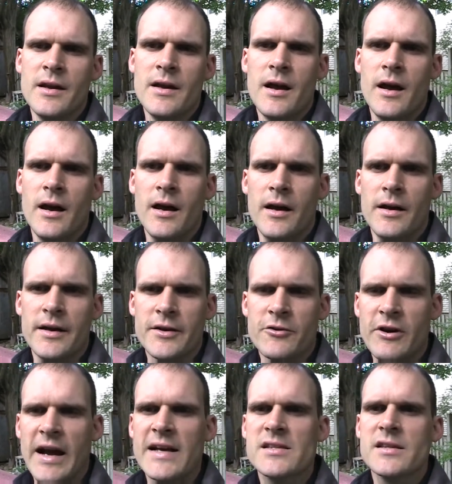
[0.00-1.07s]
and
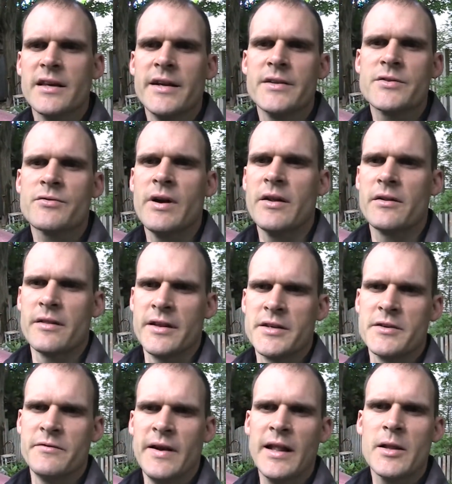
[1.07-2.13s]
grasslands, rather than
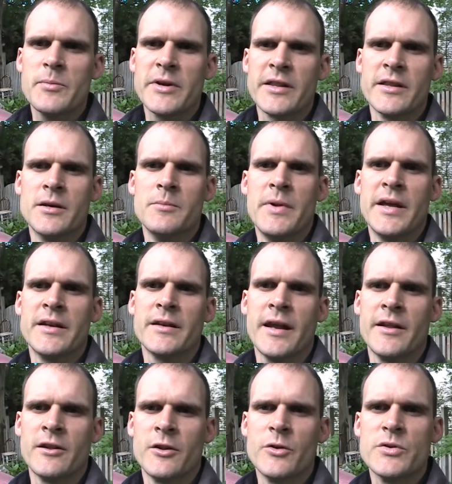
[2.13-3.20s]
developing them
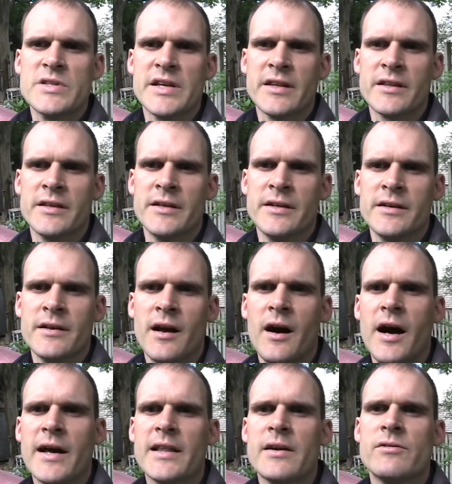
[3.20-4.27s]
and losing the
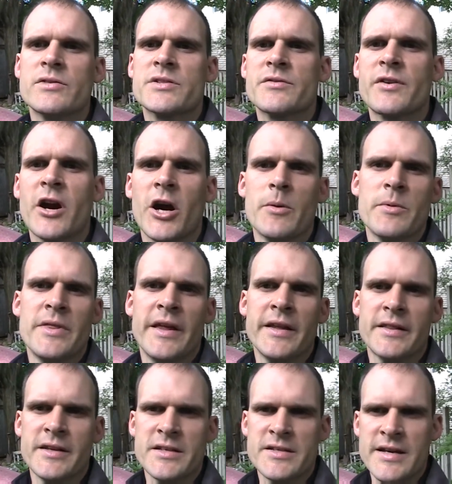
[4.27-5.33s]
high levels of carbon
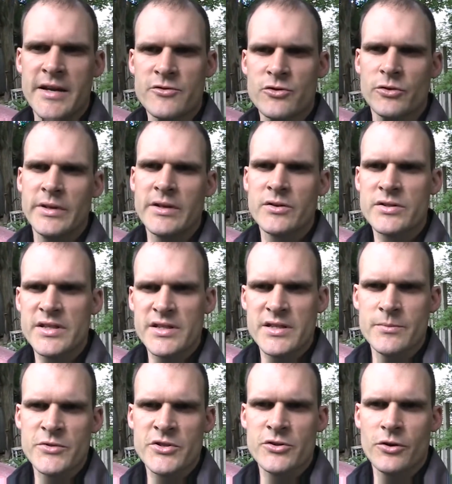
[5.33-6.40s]
that these natural
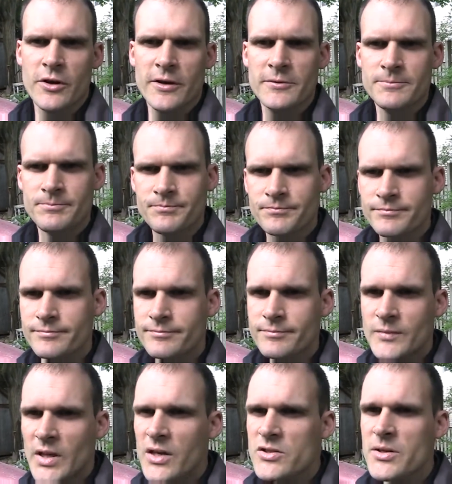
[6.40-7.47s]
ecosystems store.
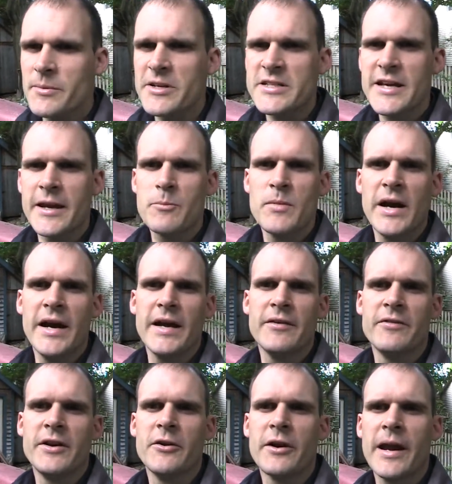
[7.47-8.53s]
So I'm going to take my
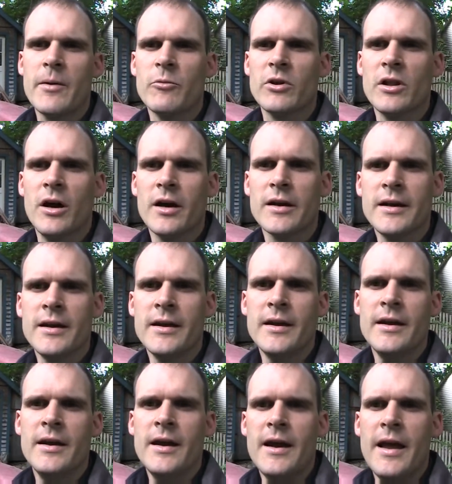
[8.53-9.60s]
video camera along
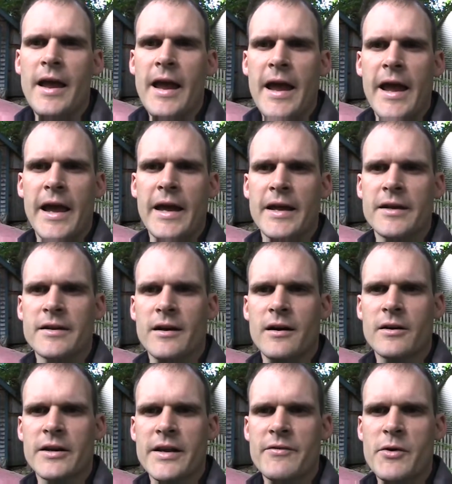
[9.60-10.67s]
and
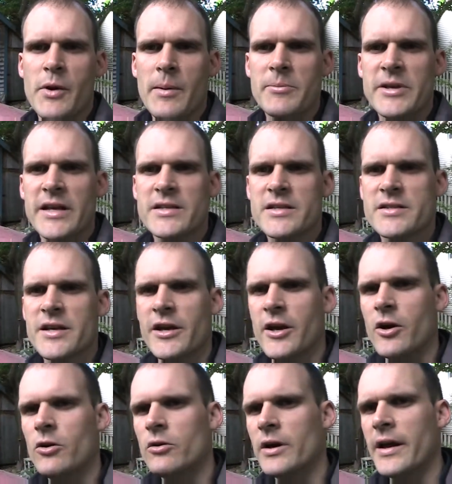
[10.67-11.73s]
I'll give you updates as I
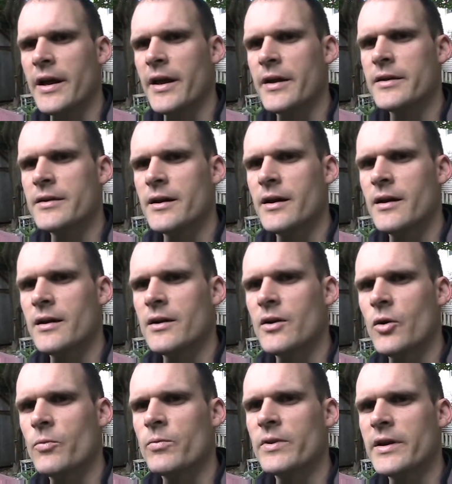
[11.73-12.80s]
go, and
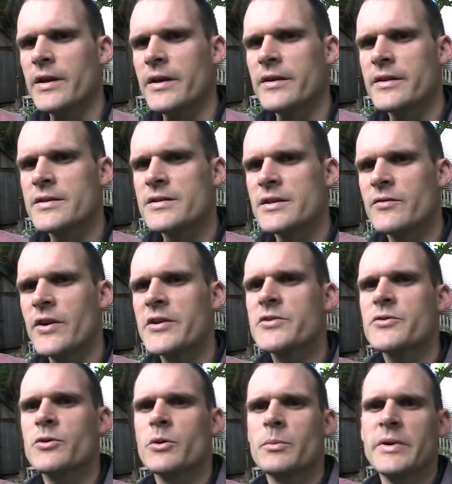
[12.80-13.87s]
hopefully this
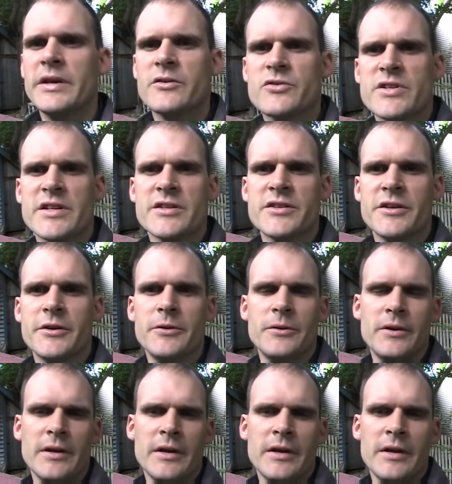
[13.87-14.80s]
adventure will be interesting to you